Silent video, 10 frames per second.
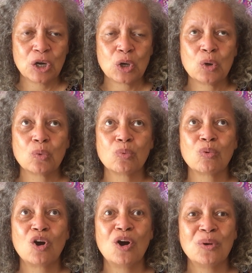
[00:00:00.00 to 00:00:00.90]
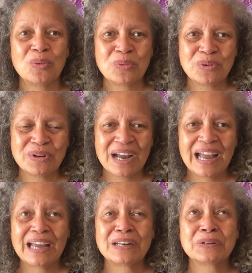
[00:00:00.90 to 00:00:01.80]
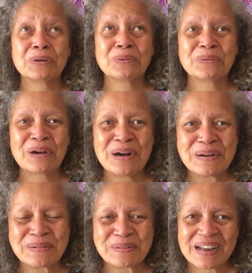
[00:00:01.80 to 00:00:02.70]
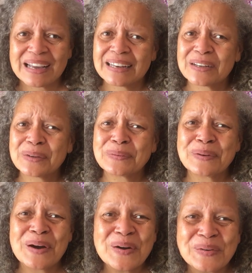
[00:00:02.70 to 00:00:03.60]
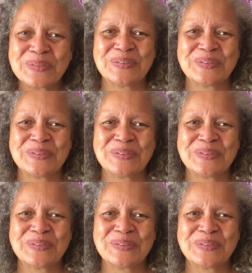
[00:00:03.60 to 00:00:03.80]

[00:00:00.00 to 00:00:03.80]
grow and grow and grow.